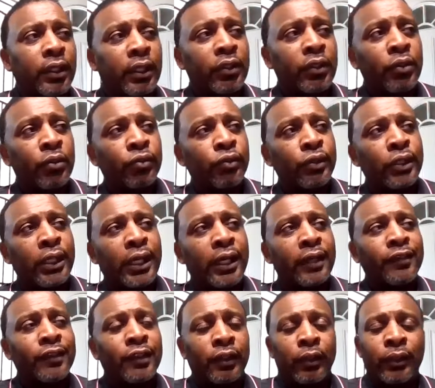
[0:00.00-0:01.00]
sheet, it usually
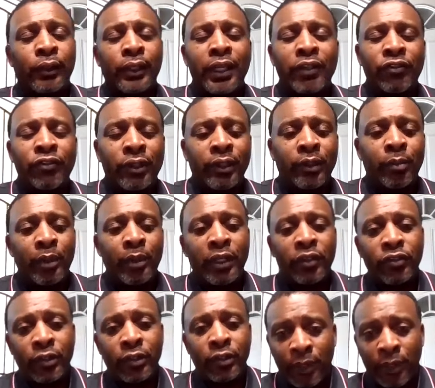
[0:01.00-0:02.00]
has the location of
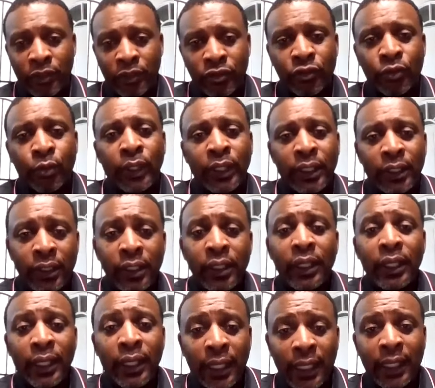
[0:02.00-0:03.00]
the patient's
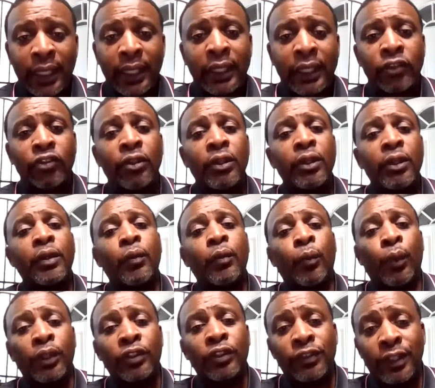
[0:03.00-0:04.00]
weight, age,
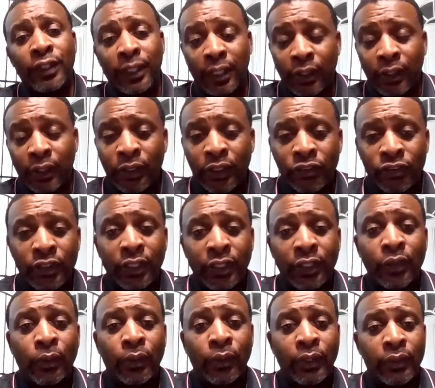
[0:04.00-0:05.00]
what's the illness
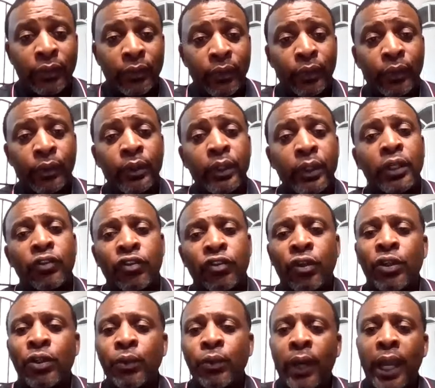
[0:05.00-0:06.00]
they're going through.
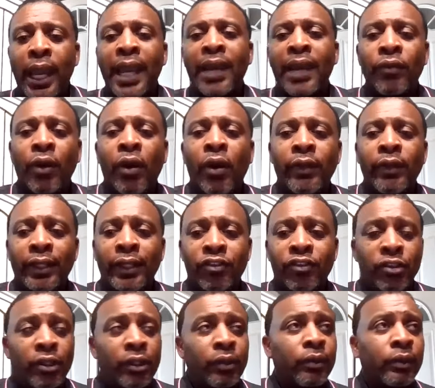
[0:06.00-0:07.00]
So you have all
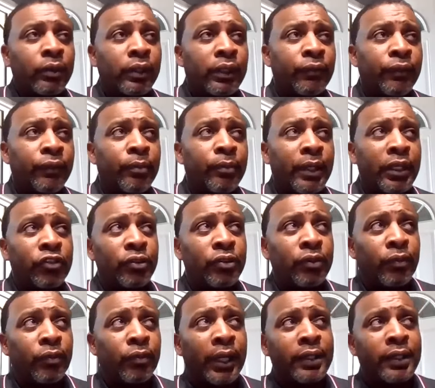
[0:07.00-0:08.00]
that general
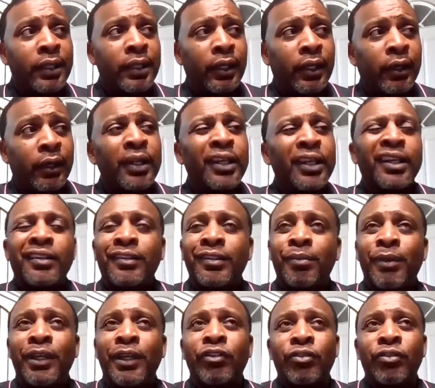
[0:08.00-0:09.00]
information right there
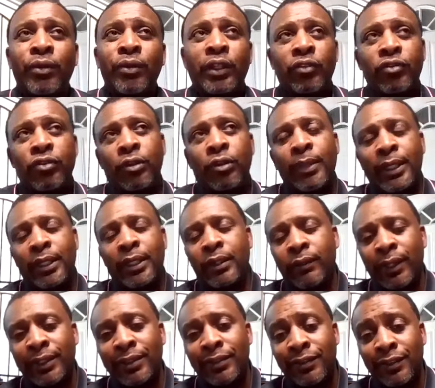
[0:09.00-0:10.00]
to make sure that you're
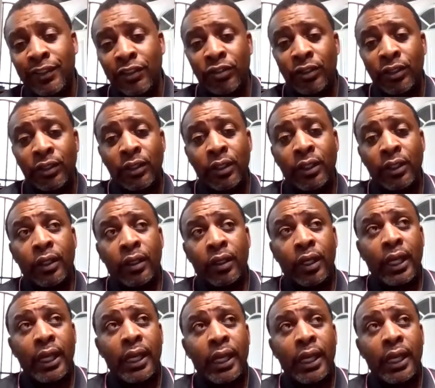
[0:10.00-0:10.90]
making the right decision